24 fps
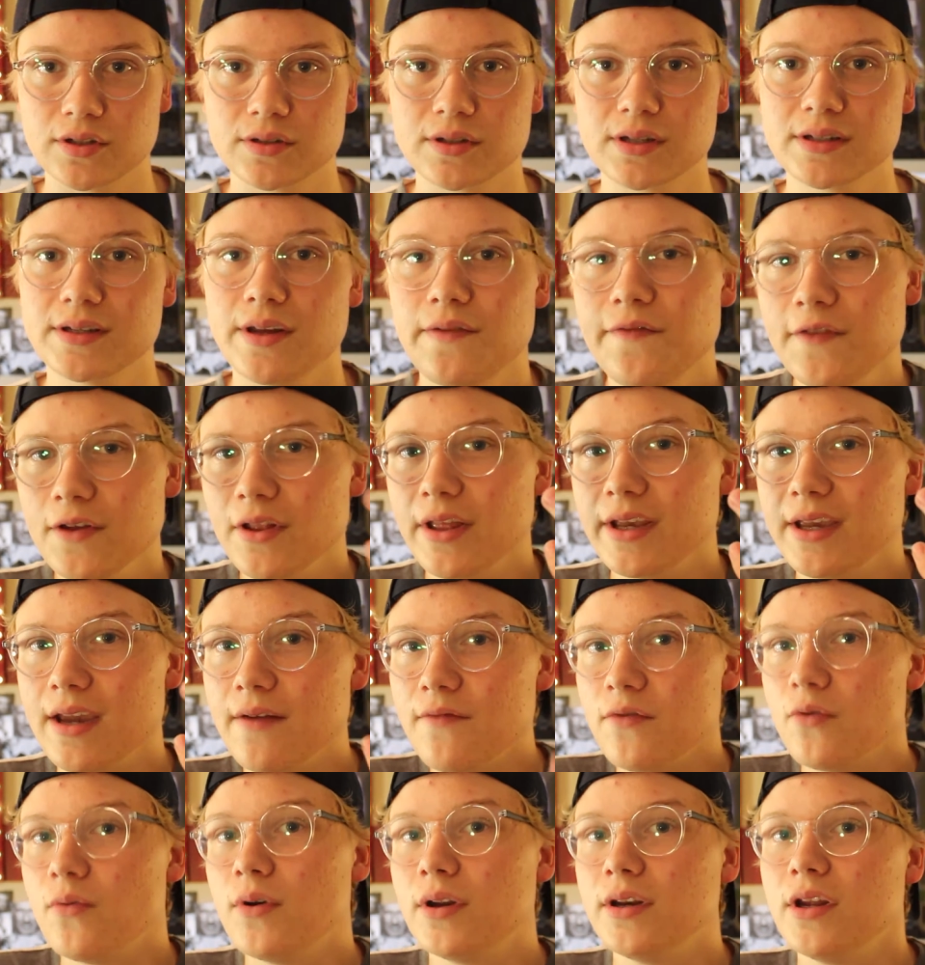just because I feel like
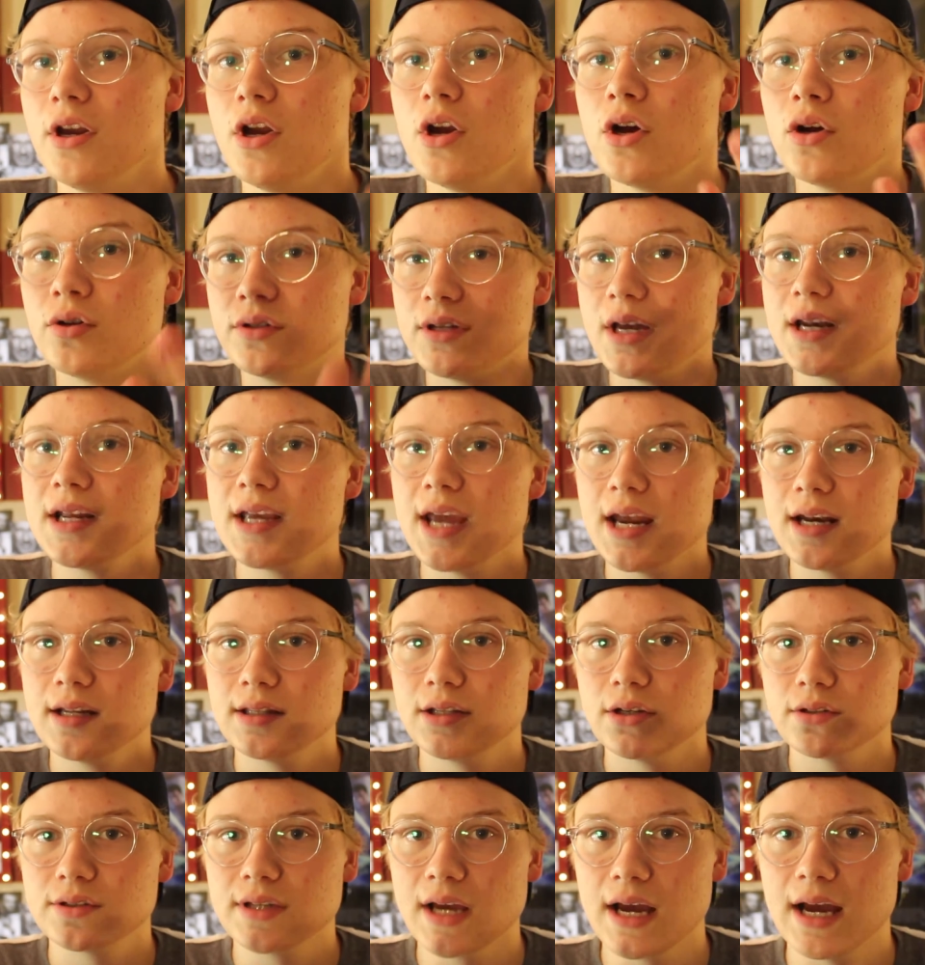everyone who
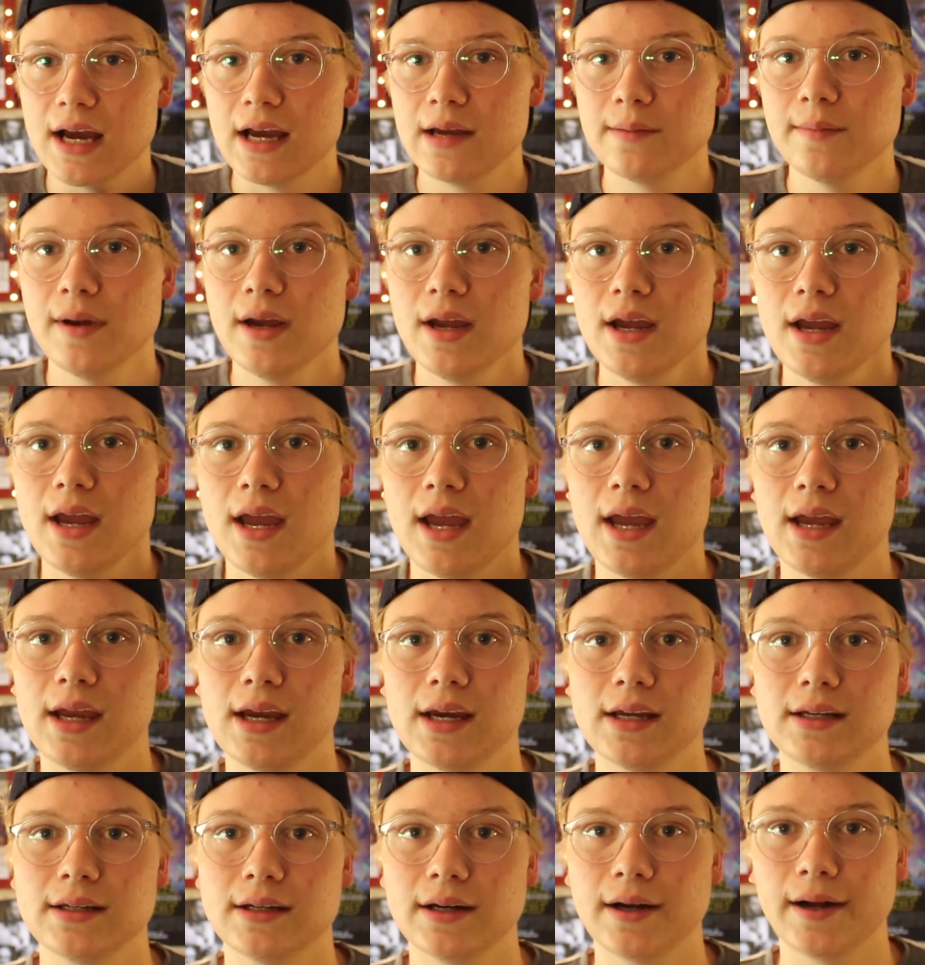dedicated their time
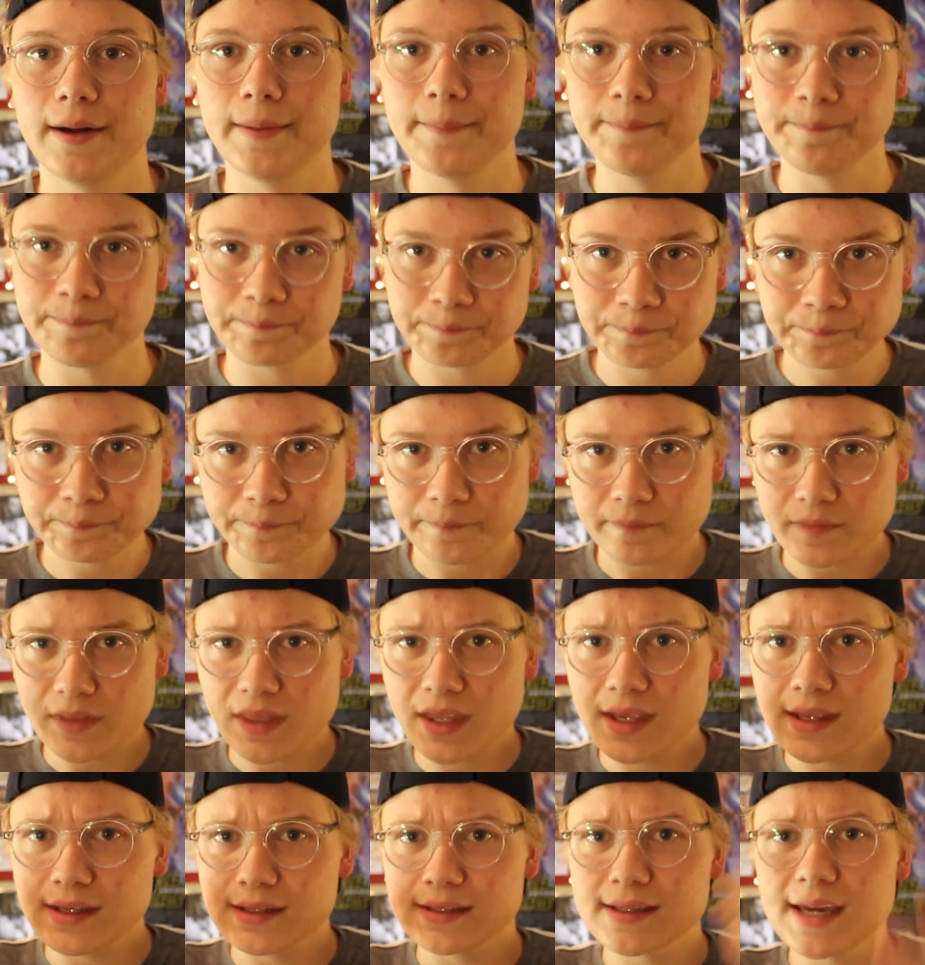and
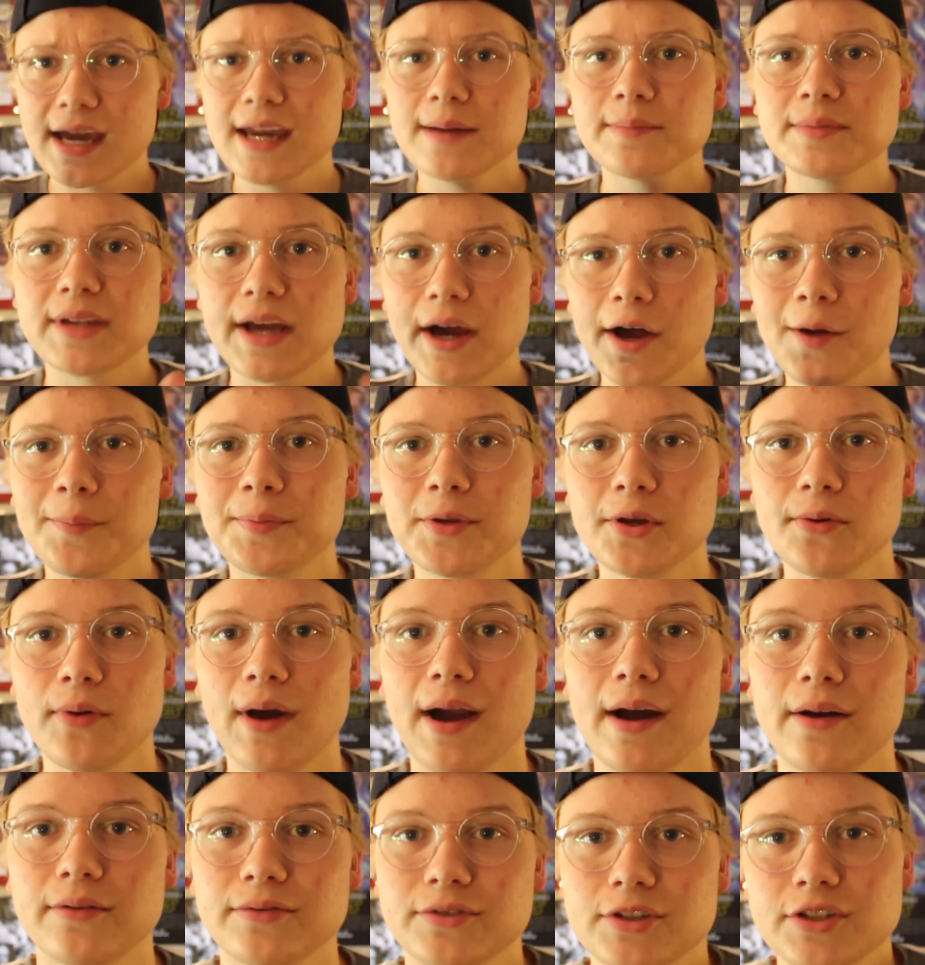came to help you
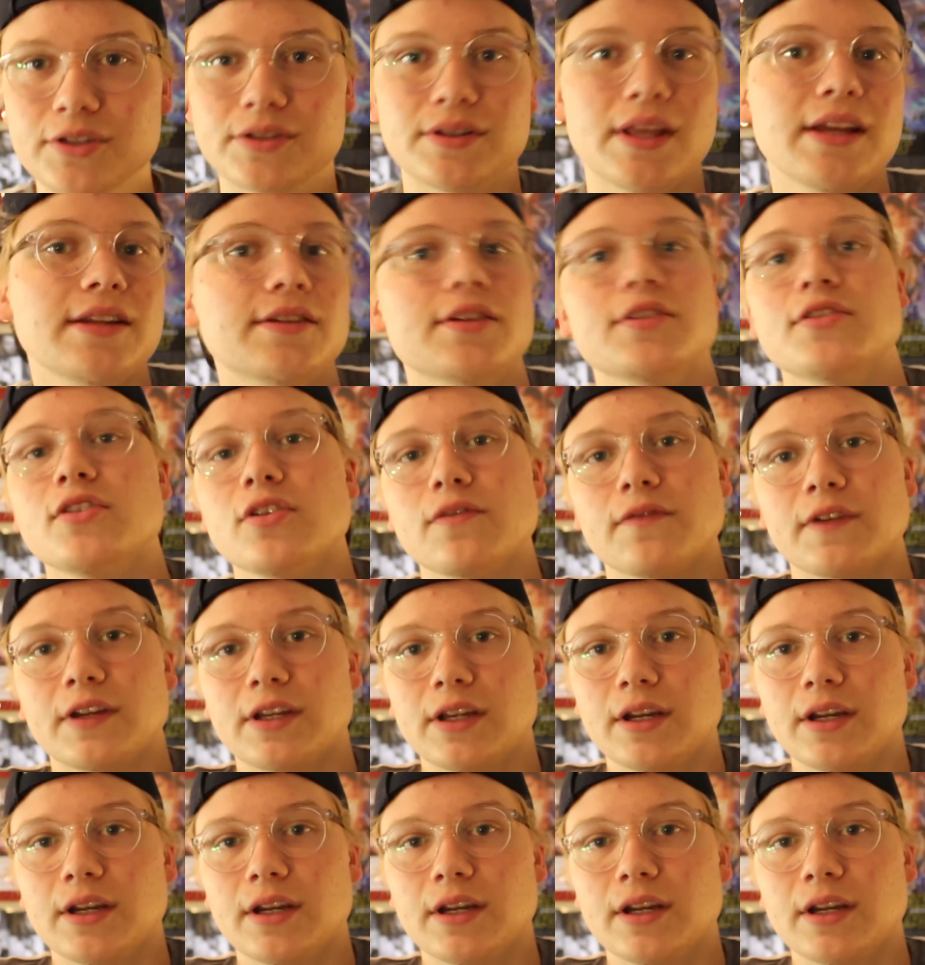out, they deserve